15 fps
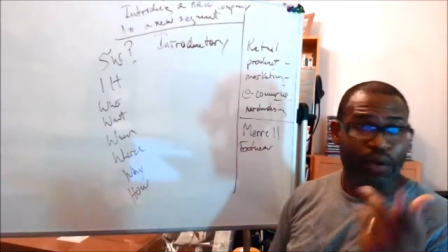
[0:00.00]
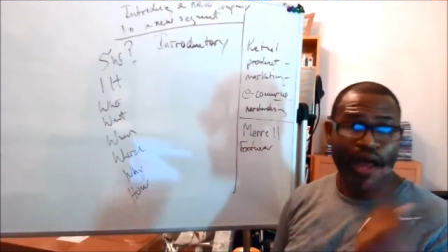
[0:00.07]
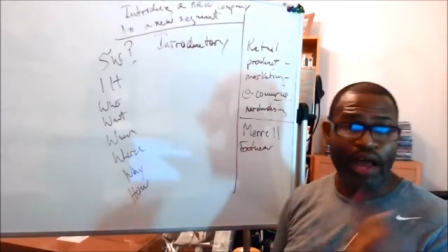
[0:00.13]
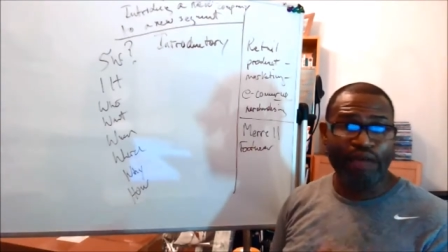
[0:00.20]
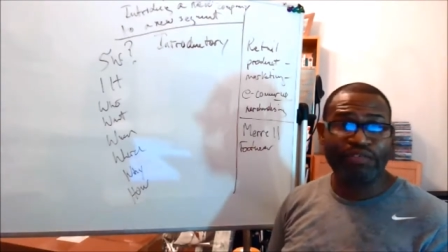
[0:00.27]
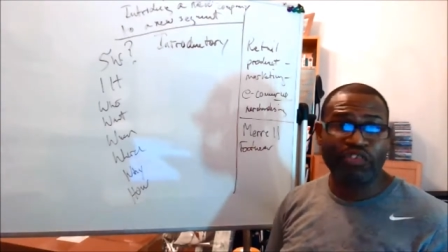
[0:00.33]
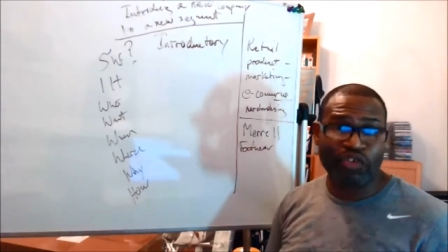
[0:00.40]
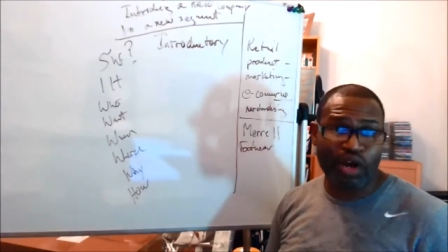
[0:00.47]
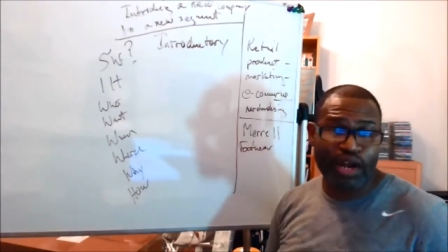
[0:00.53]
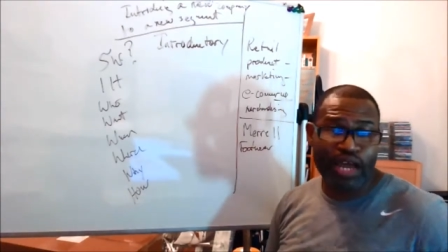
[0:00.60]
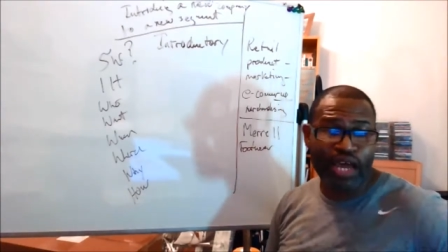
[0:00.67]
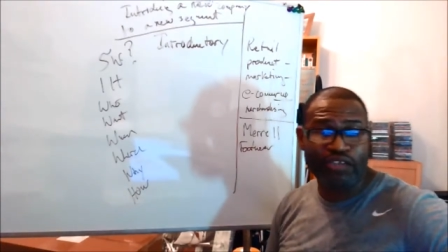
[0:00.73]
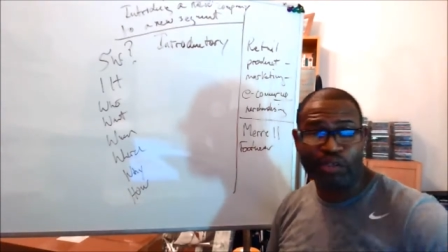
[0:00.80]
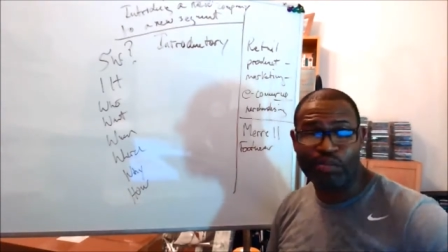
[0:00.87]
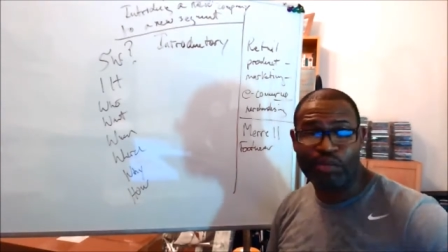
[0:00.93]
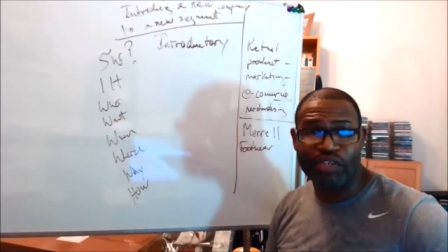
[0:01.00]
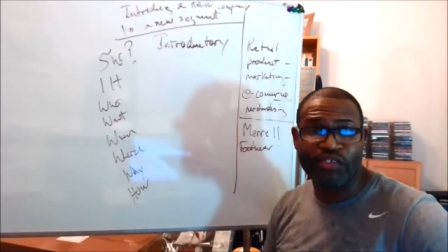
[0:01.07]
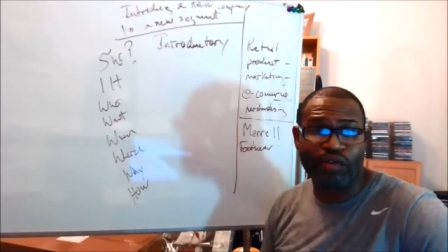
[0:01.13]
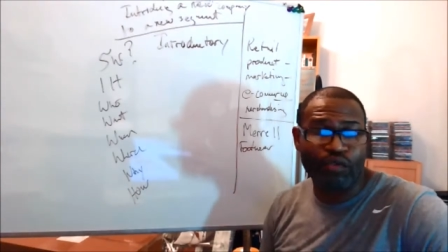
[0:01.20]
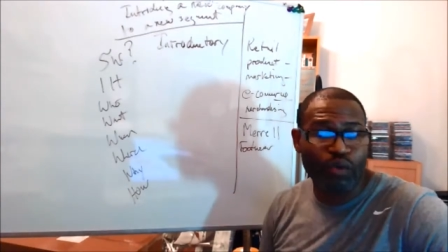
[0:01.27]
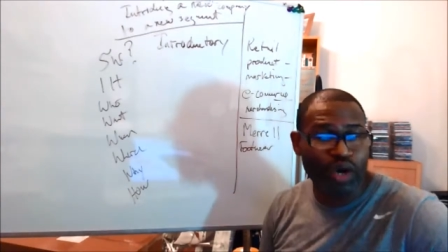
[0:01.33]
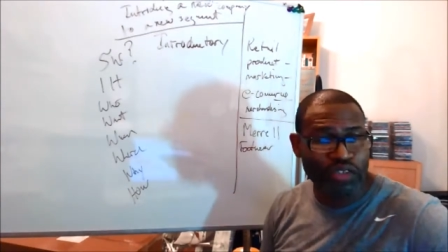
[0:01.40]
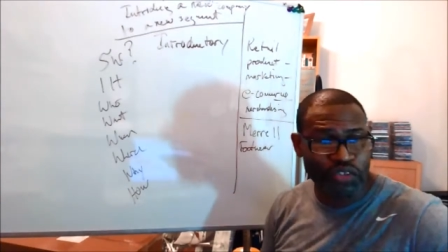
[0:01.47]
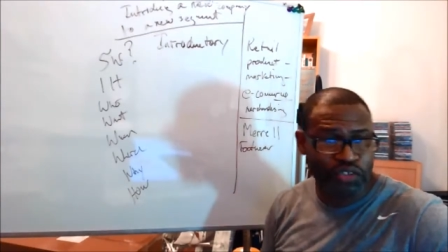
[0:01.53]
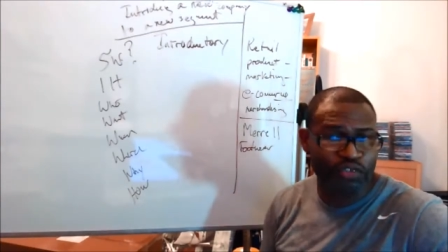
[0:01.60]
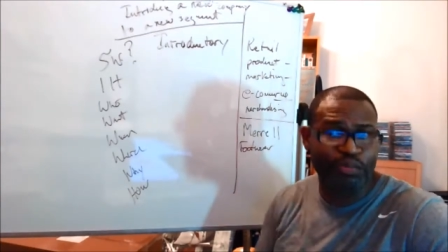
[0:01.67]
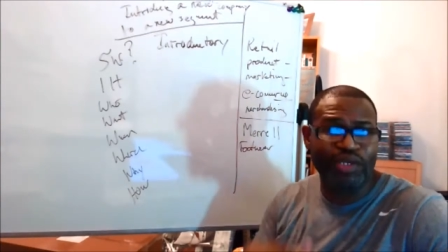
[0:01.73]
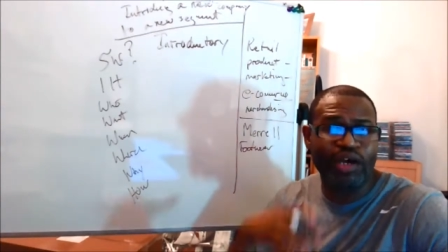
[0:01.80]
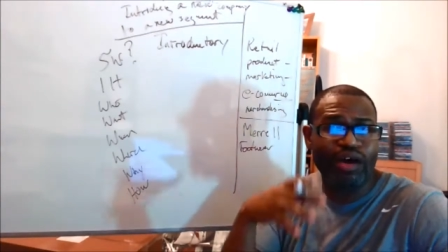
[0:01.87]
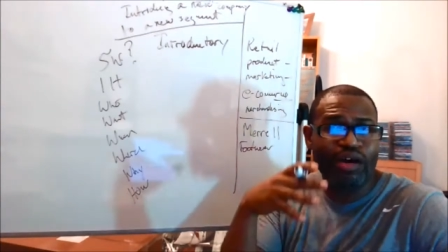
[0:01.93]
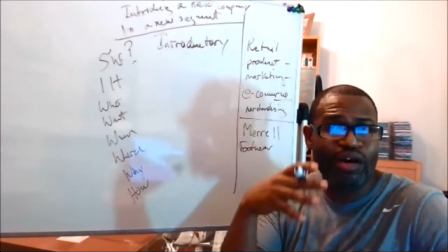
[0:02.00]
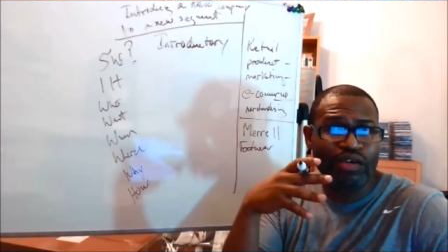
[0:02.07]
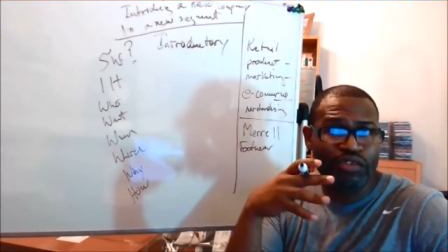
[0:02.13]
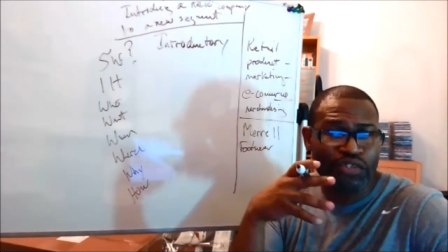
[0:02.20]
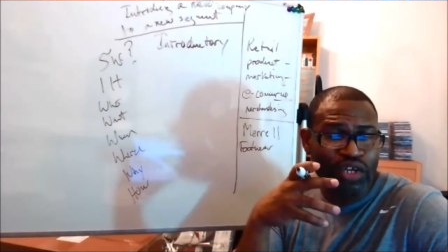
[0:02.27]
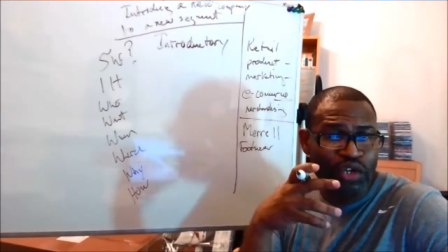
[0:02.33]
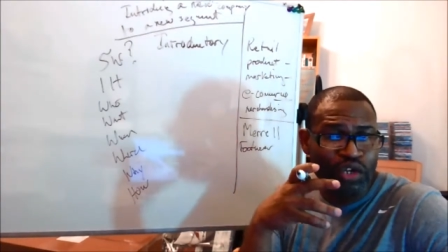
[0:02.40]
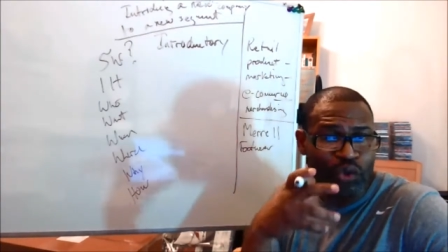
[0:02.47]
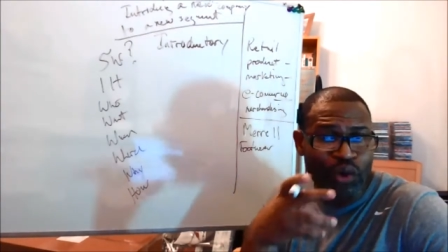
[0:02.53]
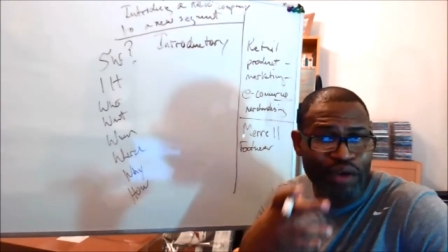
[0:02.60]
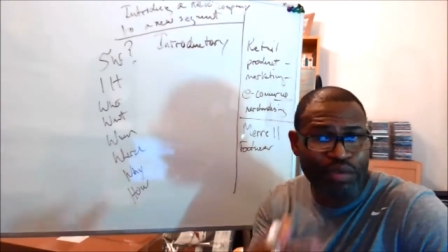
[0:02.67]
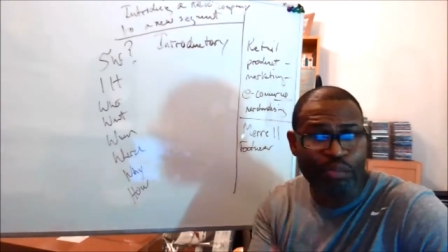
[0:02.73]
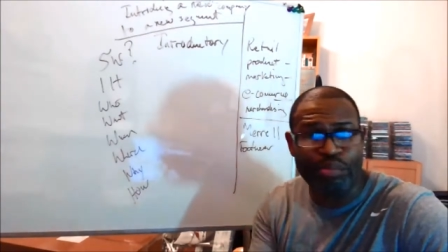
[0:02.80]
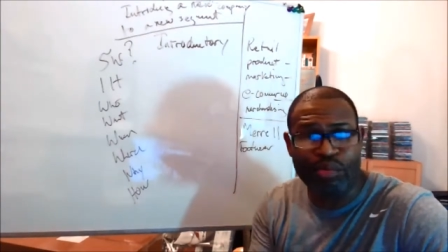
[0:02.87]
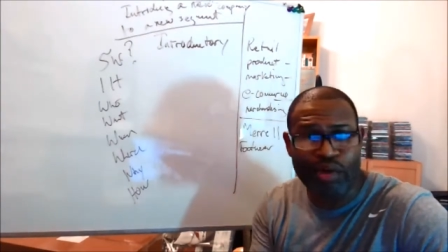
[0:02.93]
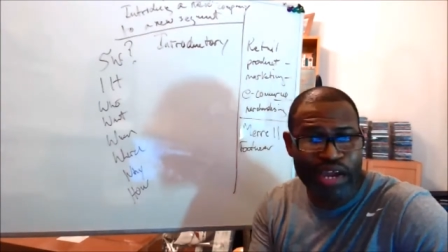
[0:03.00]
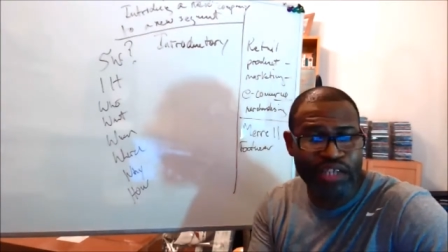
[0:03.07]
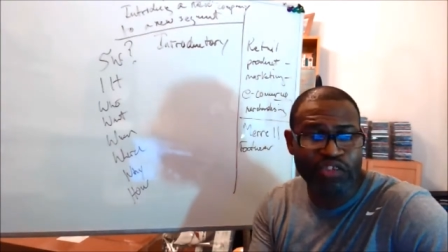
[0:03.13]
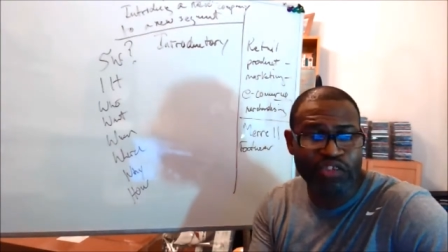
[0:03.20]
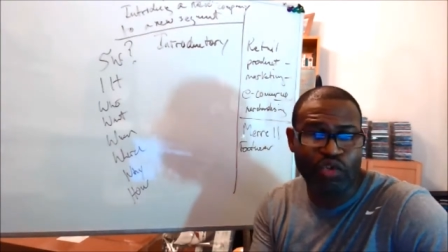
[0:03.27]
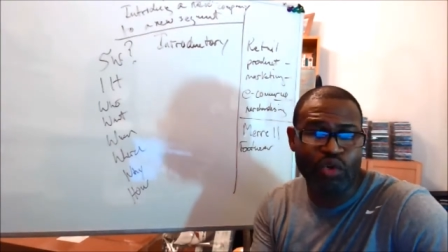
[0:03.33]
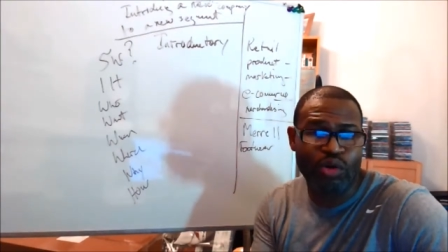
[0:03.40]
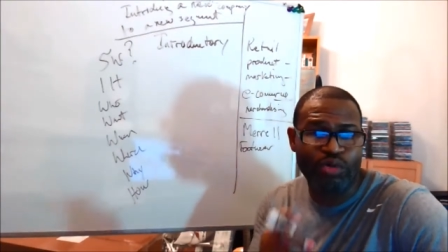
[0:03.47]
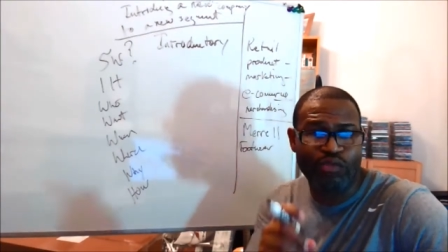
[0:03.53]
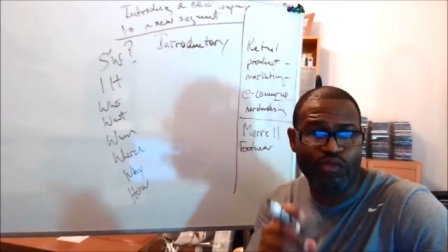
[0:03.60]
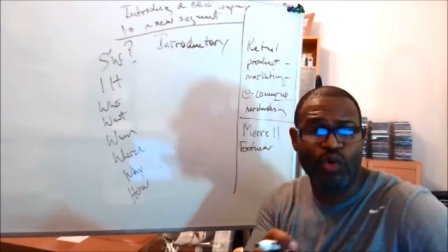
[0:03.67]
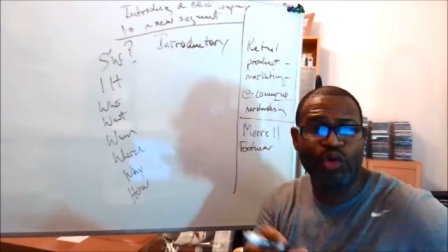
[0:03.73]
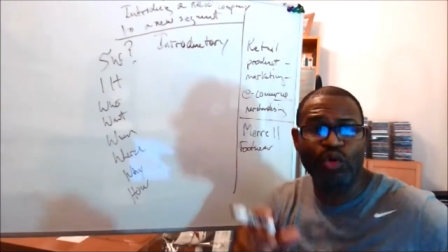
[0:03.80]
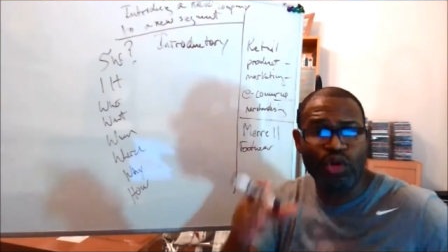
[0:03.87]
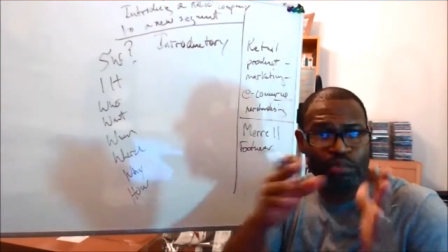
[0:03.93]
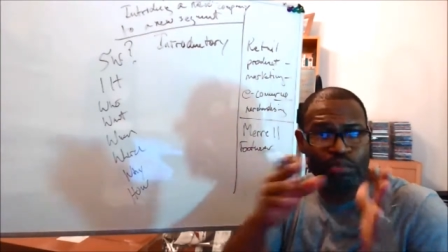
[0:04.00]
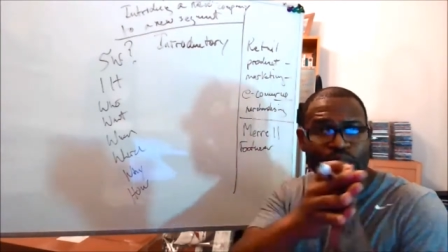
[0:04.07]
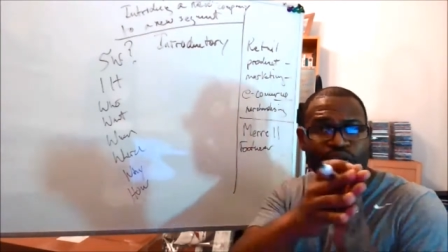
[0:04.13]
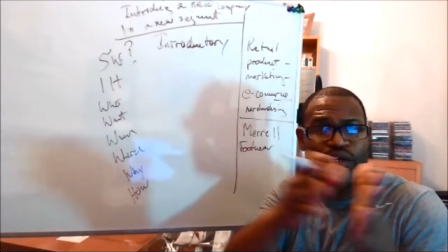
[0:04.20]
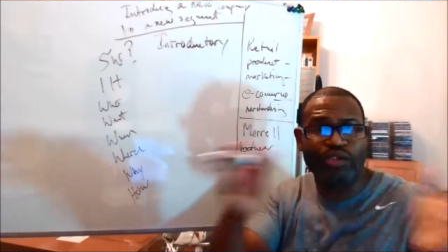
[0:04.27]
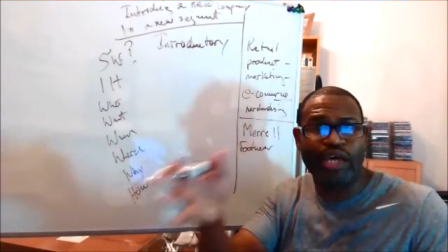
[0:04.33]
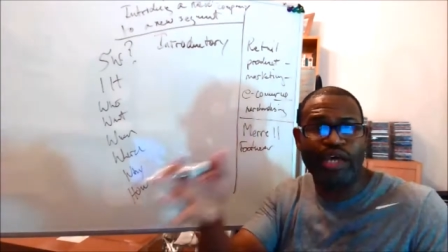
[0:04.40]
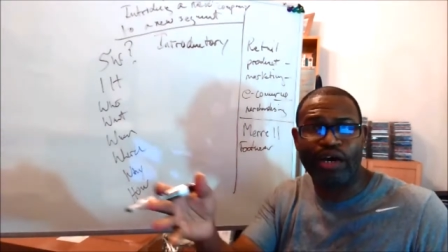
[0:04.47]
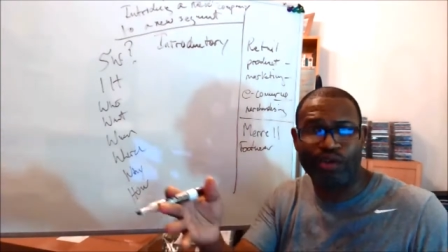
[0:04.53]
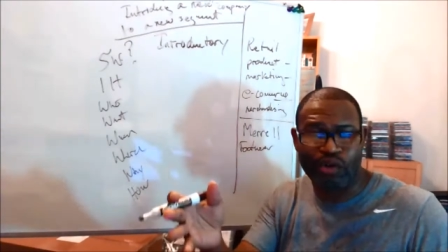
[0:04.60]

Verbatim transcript: I have to start asking myself questions because you have to brainstorm before you can build out your